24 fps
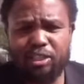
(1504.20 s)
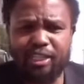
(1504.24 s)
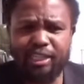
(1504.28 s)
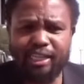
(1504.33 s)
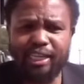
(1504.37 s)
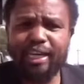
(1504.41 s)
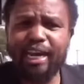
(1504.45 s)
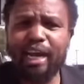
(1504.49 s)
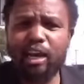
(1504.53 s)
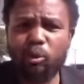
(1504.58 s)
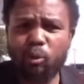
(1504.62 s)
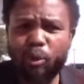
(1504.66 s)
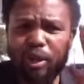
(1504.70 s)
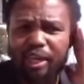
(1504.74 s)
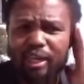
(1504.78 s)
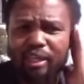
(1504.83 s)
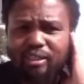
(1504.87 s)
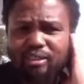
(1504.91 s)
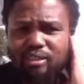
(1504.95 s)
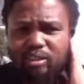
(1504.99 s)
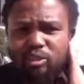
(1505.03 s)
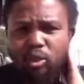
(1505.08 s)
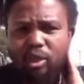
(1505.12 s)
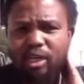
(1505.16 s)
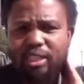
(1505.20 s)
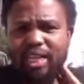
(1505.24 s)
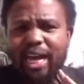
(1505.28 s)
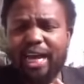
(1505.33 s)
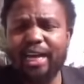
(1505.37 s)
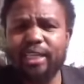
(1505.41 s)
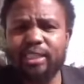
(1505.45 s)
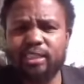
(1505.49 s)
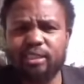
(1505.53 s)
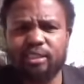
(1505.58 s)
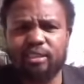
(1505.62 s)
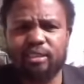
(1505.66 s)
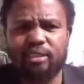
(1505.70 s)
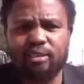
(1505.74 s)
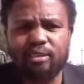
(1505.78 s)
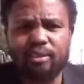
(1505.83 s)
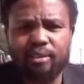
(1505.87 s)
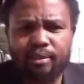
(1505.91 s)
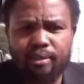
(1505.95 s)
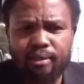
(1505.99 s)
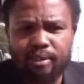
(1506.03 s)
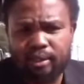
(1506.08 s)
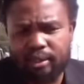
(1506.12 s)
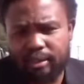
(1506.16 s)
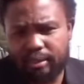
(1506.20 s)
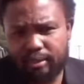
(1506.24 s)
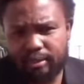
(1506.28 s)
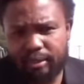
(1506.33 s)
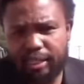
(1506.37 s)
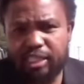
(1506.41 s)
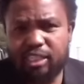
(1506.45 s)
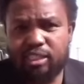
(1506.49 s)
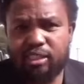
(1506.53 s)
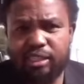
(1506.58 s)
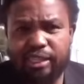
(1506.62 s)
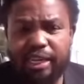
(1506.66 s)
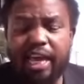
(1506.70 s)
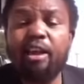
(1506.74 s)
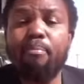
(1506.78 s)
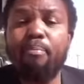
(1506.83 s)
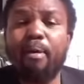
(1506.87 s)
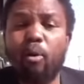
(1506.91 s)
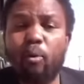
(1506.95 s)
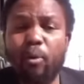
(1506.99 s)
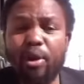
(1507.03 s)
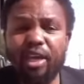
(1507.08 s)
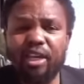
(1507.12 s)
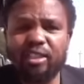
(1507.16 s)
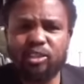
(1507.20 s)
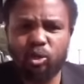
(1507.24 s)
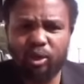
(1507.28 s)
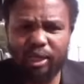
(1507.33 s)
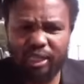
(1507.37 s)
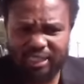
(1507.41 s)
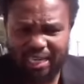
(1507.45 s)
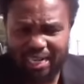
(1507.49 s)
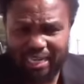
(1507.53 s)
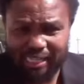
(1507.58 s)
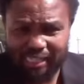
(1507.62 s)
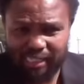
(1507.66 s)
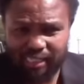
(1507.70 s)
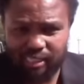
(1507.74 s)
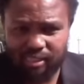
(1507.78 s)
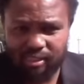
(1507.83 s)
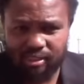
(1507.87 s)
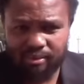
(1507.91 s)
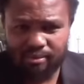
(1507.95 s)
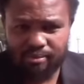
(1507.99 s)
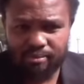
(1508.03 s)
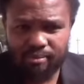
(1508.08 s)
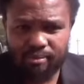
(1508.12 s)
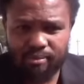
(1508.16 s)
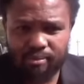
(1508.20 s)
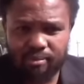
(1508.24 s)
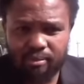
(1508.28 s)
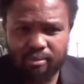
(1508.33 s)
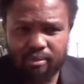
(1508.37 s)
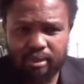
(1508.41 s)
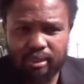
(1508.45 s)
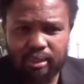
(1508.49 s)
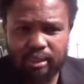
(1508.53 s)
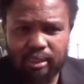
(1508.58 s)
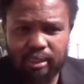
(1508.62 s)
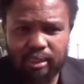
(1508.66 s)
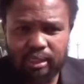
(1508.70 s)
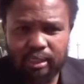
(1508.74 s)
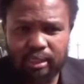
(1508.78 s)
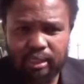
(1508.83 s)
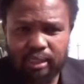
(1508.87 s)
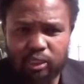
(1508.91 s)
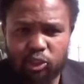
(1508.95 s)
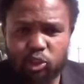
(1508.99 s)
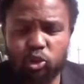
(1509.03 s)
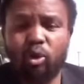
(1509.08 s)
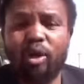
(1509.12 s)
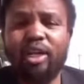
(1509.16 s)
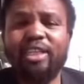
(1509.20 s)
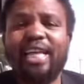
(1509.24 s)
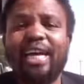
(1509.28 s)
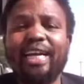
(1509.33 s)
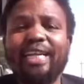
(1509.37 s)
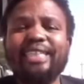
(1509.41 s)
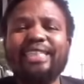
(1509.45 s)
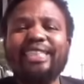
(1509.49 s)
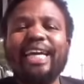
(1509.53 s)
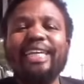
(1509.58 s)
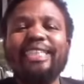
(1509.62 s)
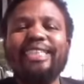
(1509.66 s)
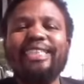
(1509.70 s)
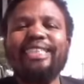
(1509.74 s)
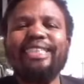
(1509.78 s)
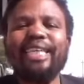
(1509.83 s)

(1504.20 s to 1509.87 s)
legal wing, Solidarity, its labor wing, Solidarity, Solidarité,